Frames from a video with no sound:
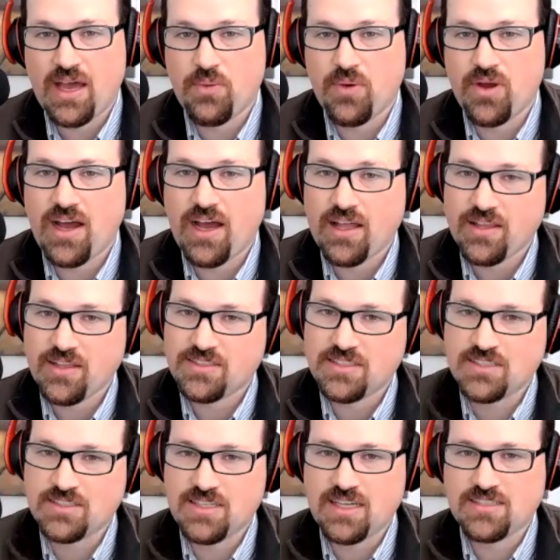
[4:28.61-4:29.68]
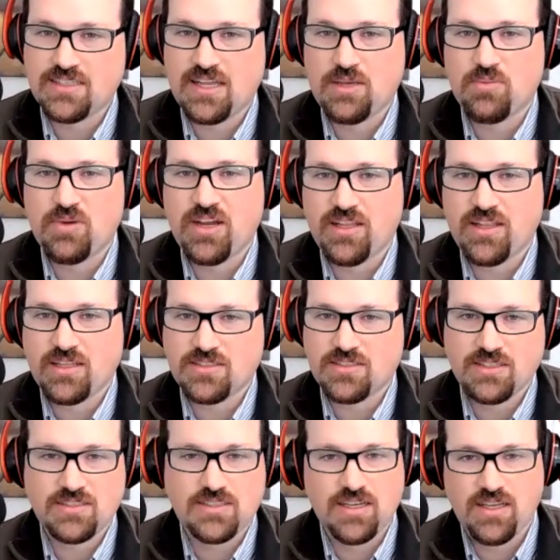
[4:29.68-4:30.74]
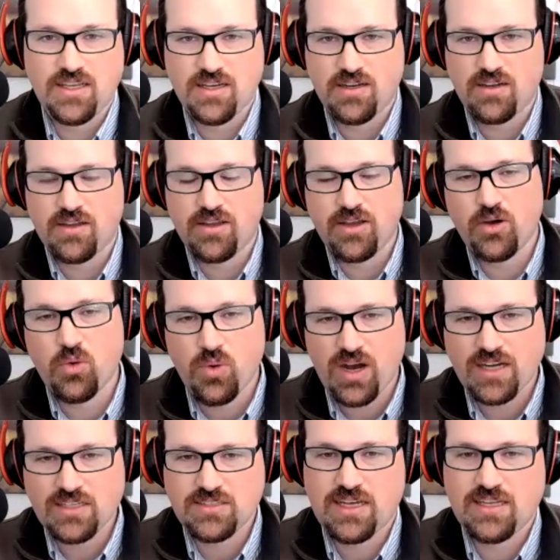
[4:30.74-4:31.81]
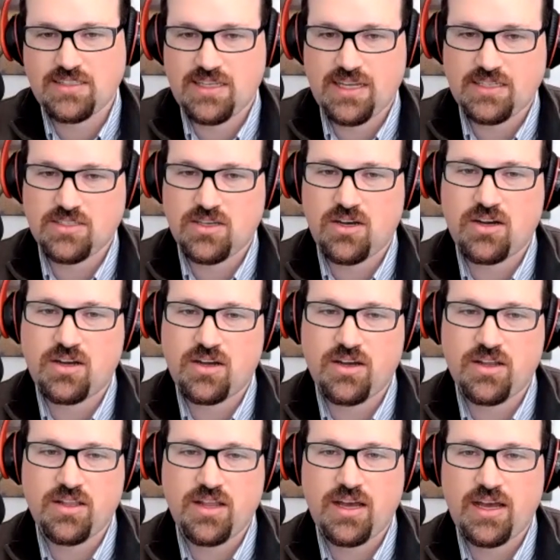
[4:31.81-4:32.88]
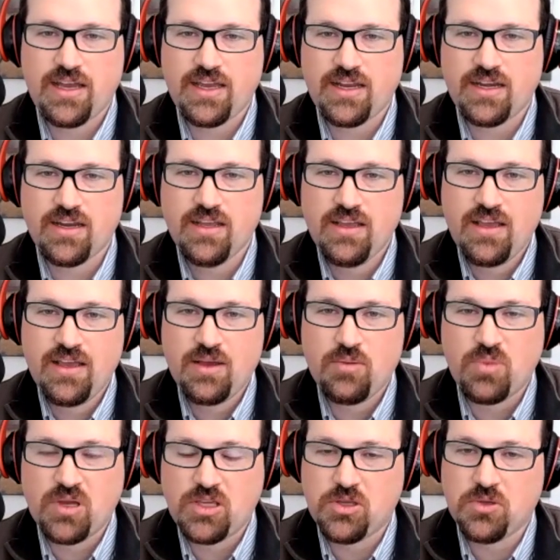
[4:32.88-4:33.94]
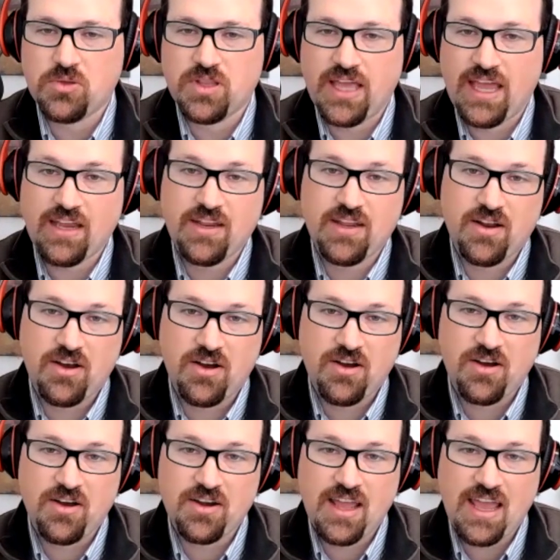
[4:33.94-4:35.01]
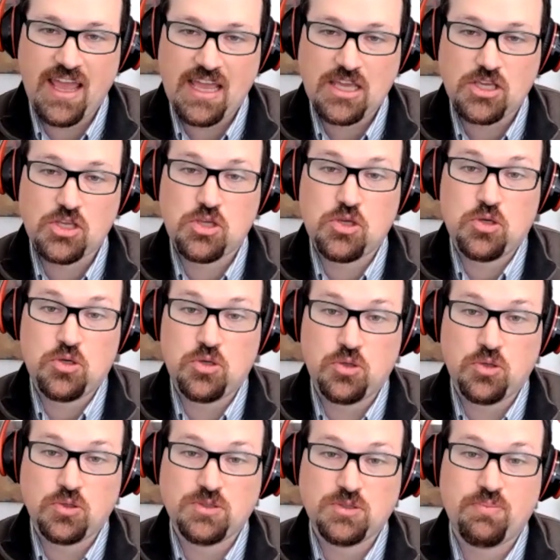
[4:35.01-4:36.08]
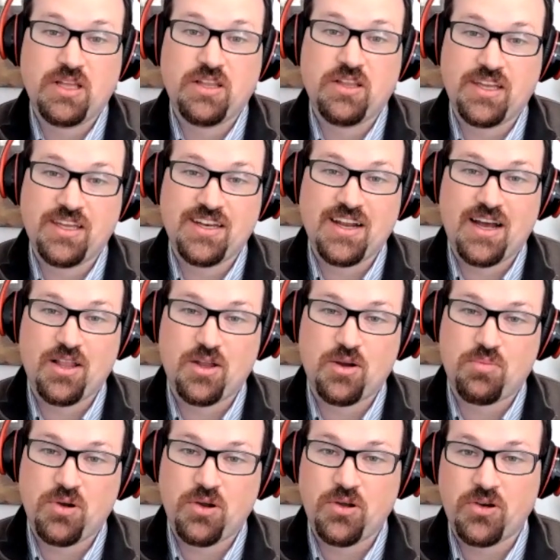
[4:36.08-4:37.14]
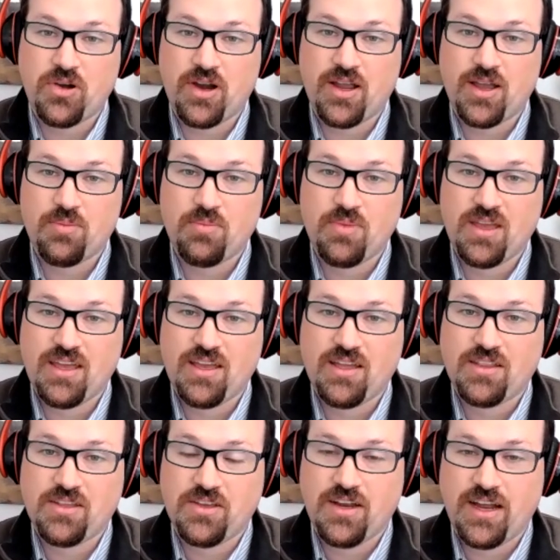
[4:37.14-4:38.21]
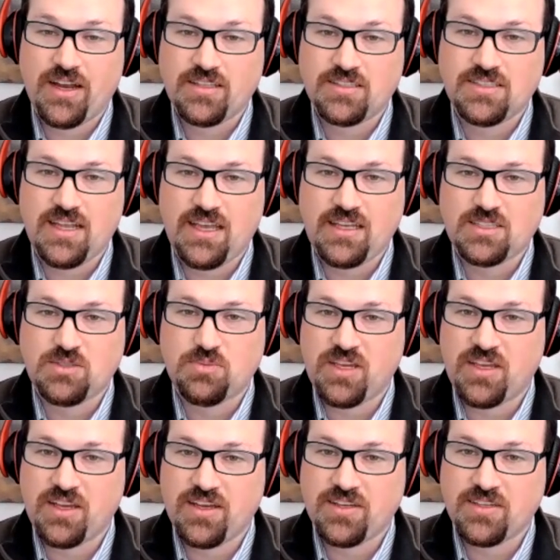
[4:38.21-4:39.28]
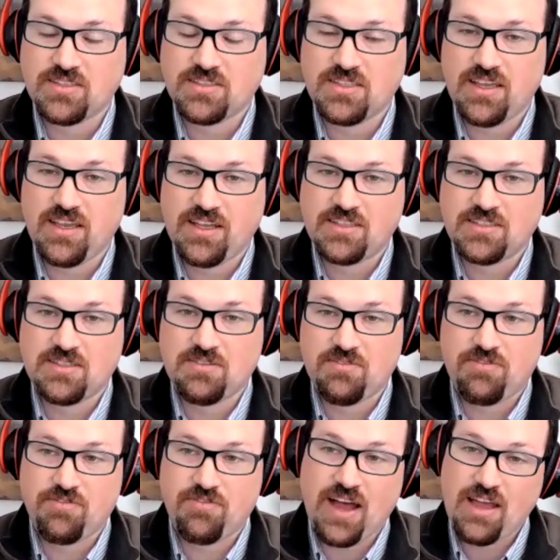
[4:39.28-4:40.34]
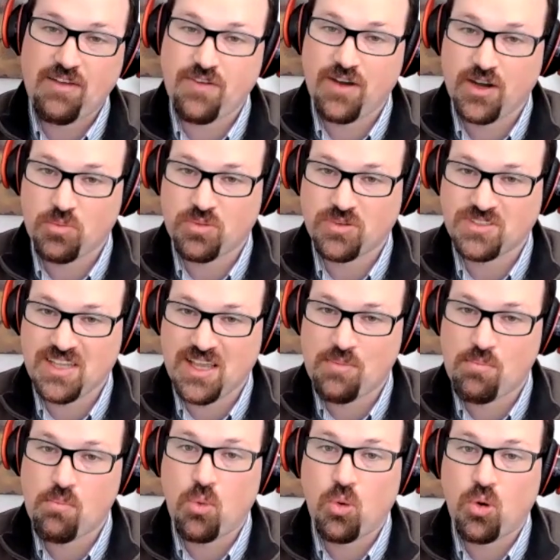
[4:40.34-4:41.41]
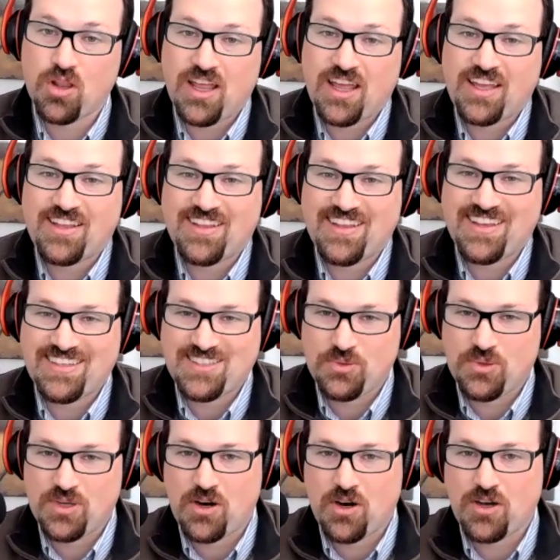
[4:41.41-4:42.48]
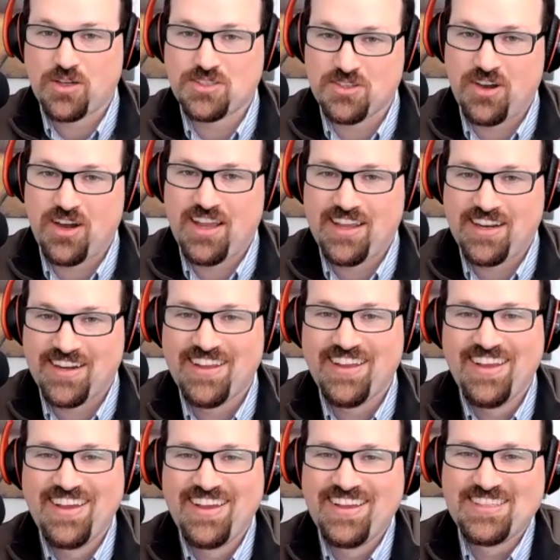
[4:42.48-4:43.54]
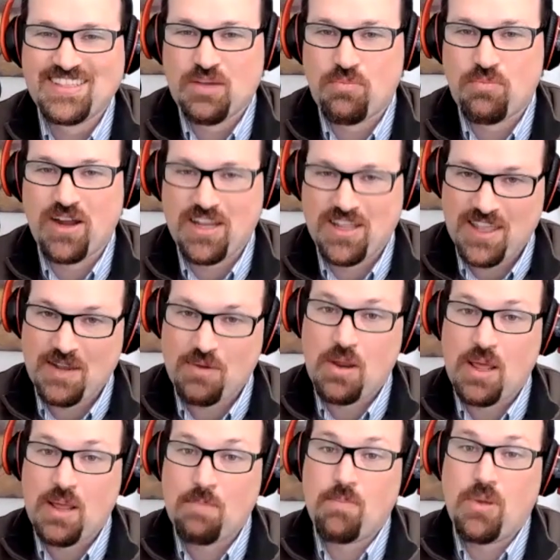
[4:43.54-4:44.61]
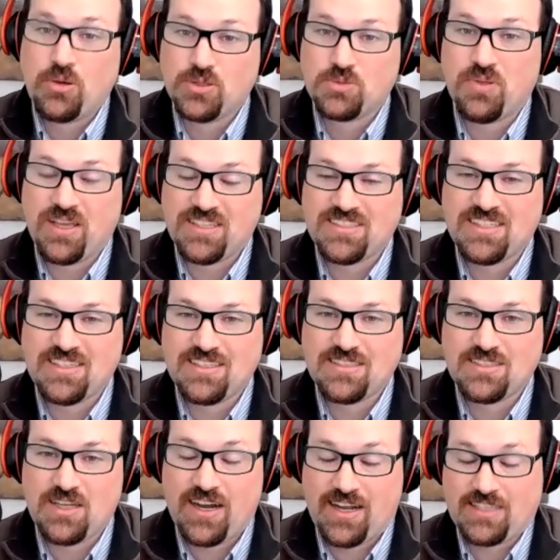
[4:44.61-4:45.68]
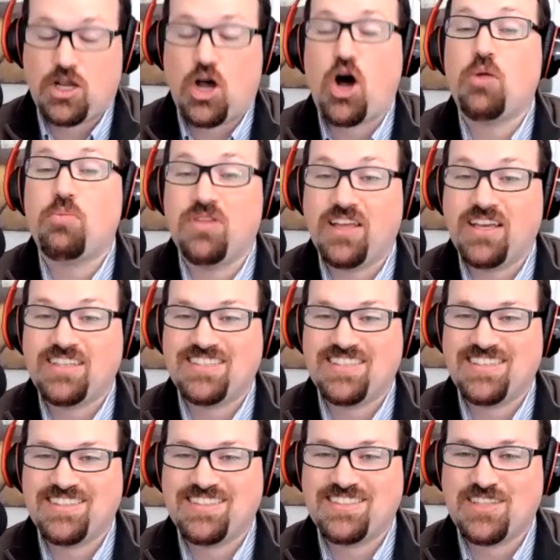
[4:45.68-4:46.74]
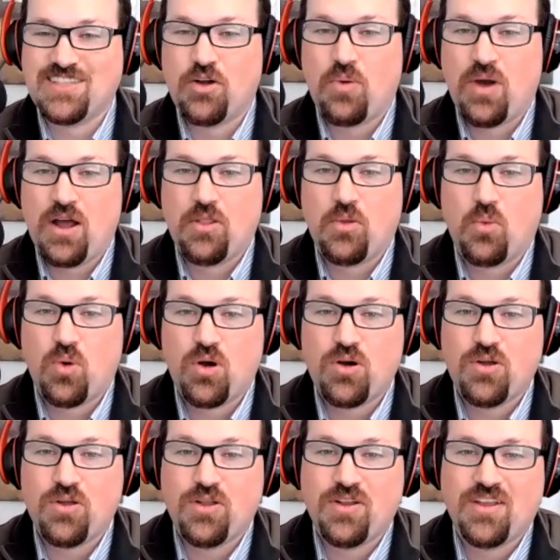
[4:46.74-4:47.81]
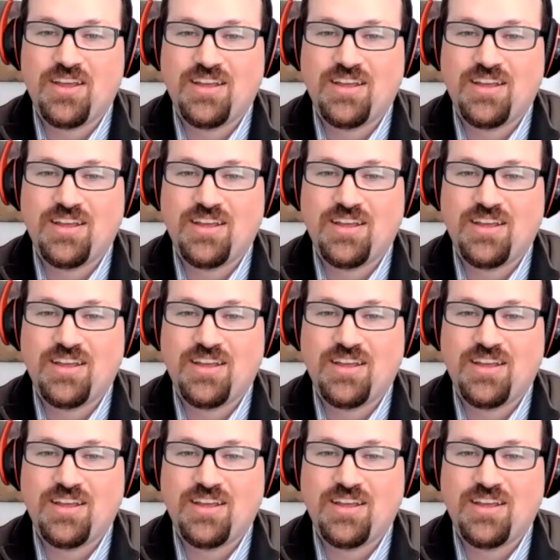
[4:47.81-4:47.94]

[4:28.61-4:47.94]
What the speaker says: I would highly suggest anybody that's listening go watch that TED Talk online. But you landed on a huge billion-dollar program in the United States because it's 500% more likely to incarcerate somebody than in most places, I guess all places around the world.